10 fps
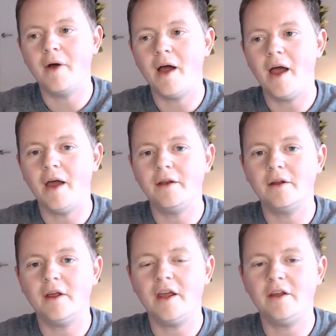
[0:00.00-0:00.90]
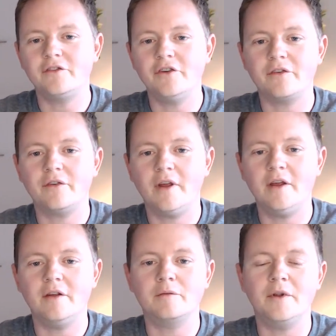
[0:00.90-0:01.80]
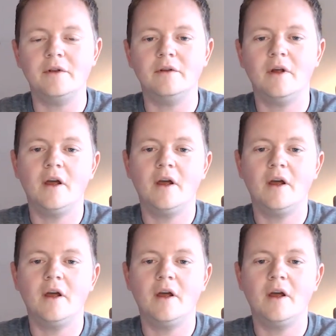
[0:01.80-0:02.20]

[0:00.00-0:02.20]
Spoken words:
And he has been,